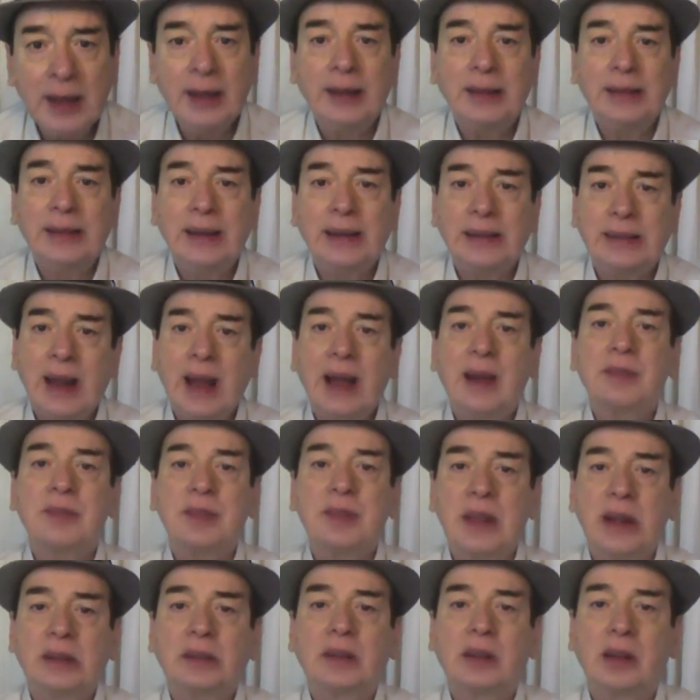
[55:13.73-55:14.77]
that have
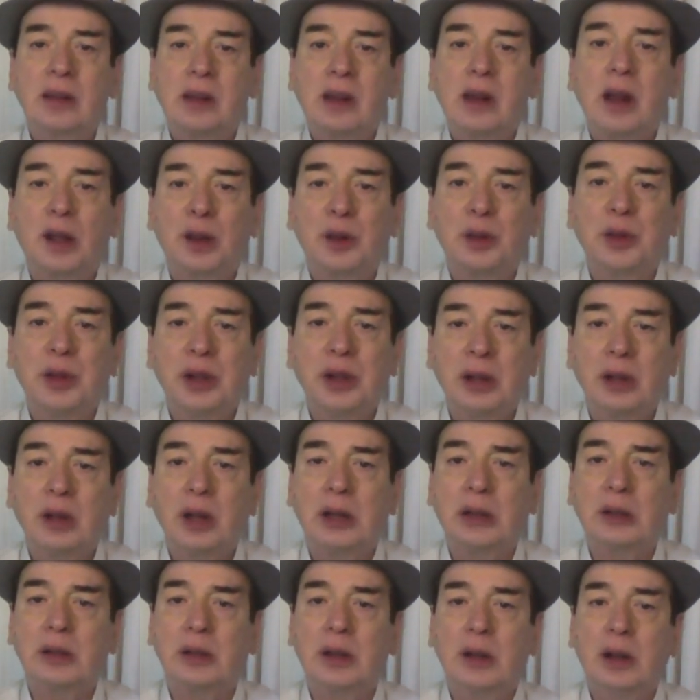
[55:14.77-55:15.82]
that thing
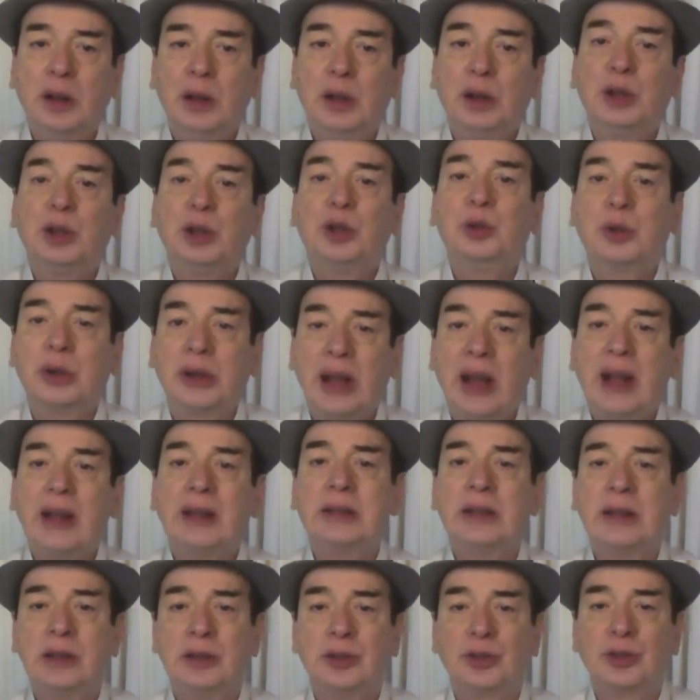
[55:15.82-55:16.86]
that you can
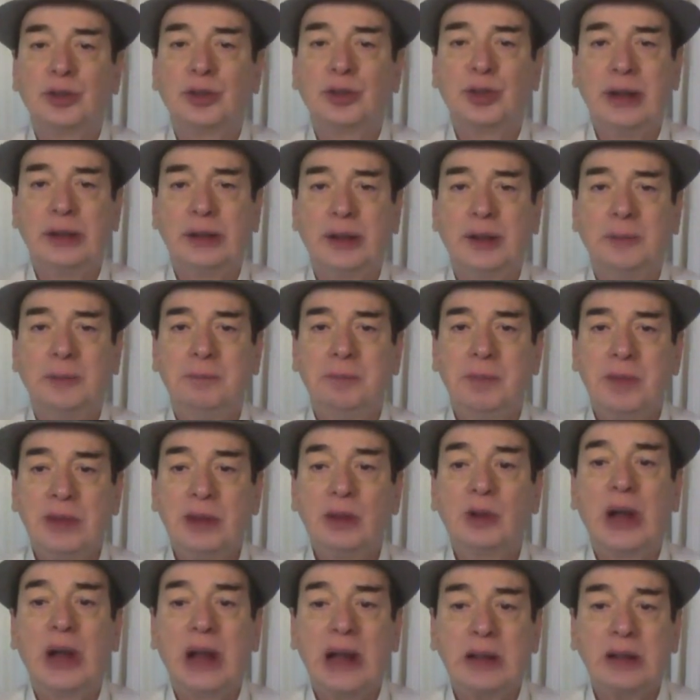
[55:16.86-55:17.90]
insulate,
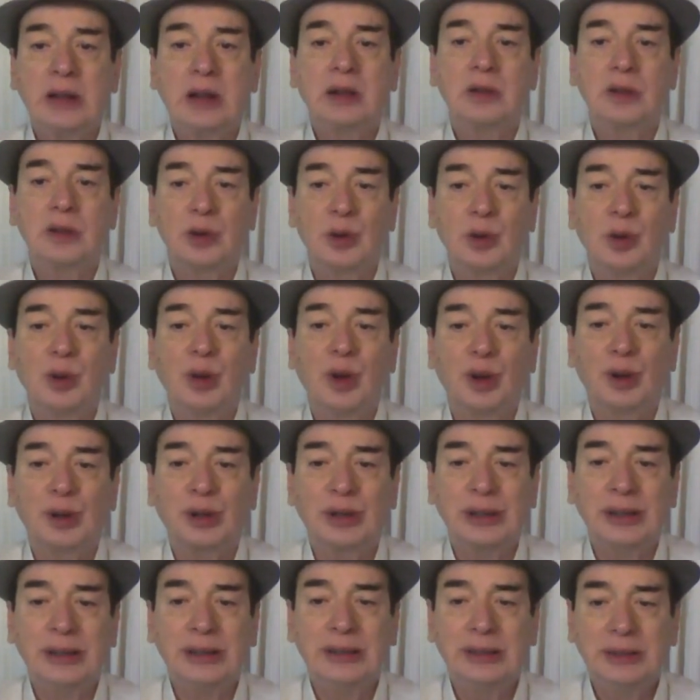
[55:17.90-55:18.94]
you can control
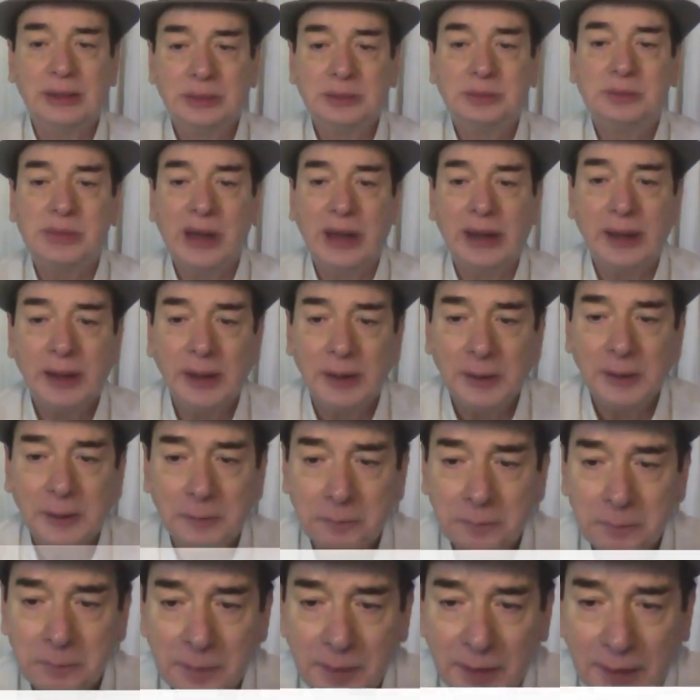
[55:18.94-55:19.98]
your mind.
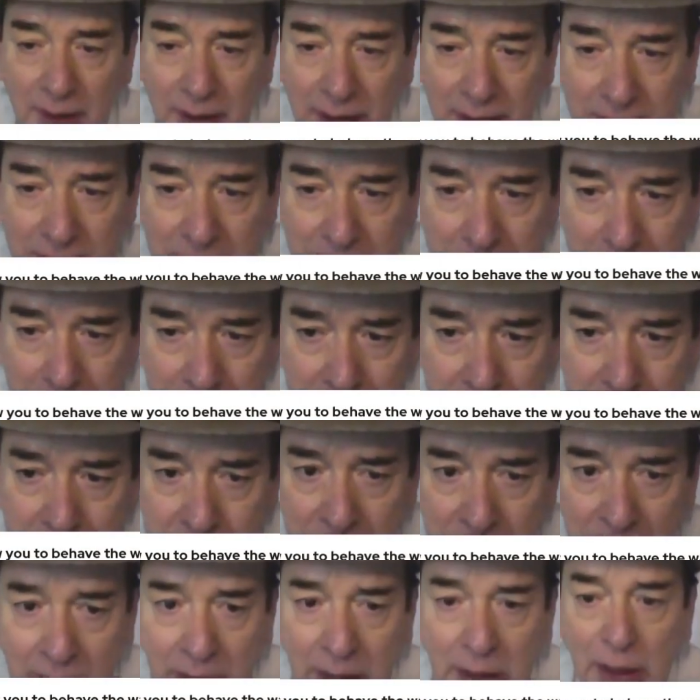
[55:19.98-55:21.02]
Right?
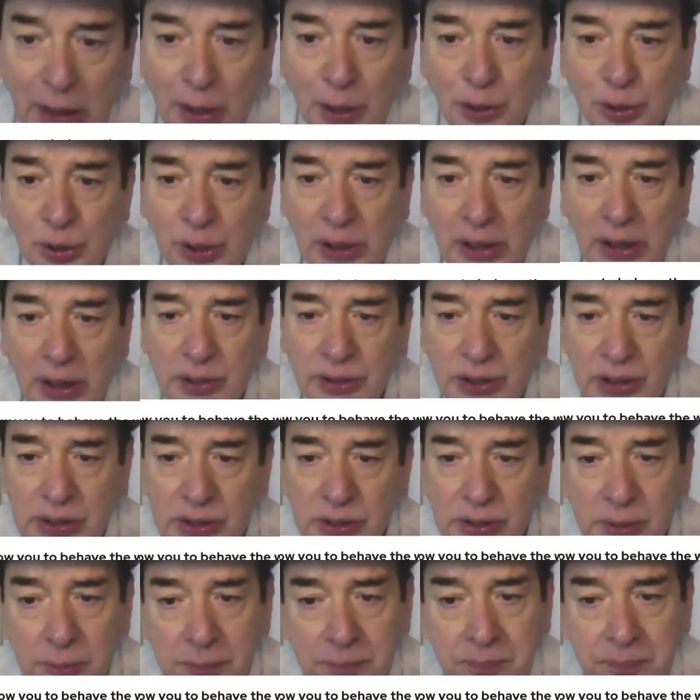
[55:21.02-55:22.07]
Surekha
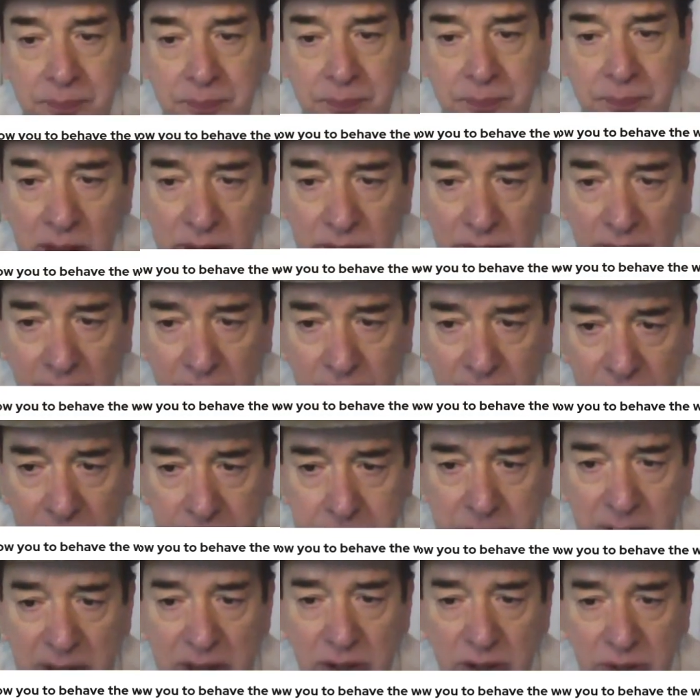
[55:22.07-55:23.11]
says, does
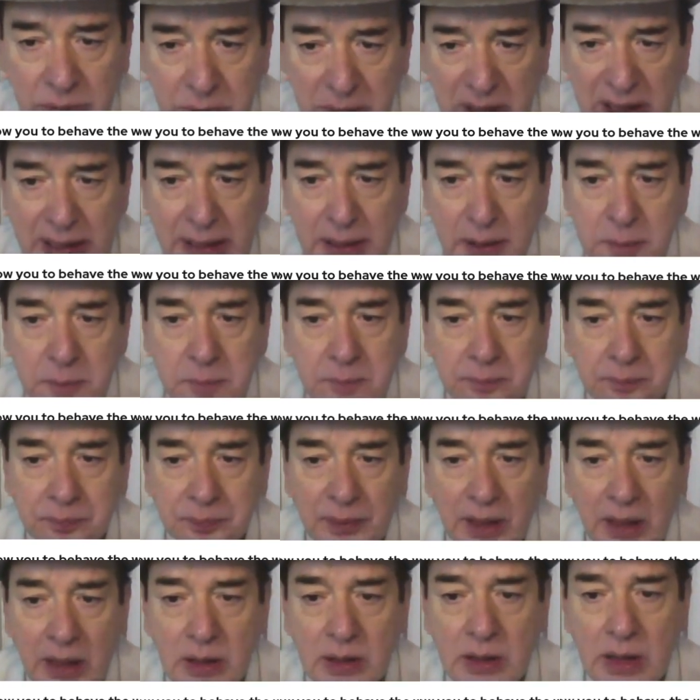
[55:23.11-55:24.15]
acceptance mean
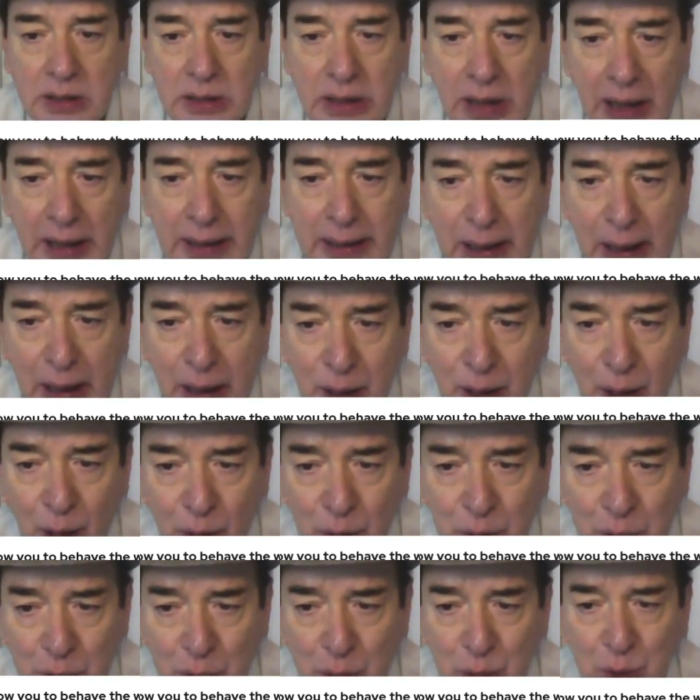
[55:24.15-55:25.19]
that I allow
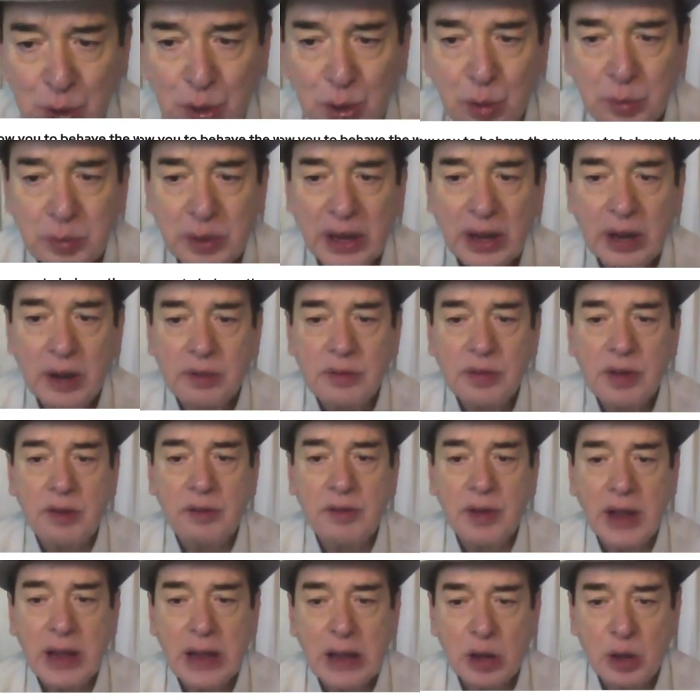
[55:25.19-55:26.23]
you to behave the
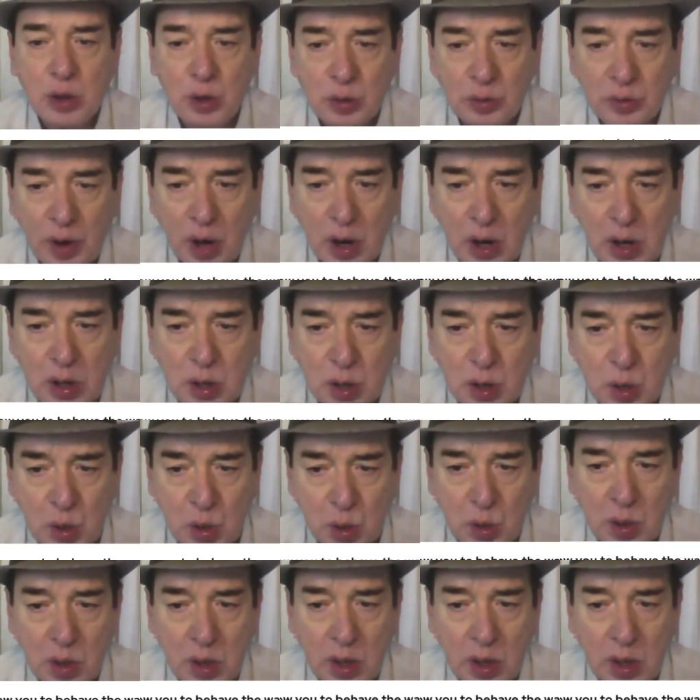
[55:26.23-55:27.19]
way you want to,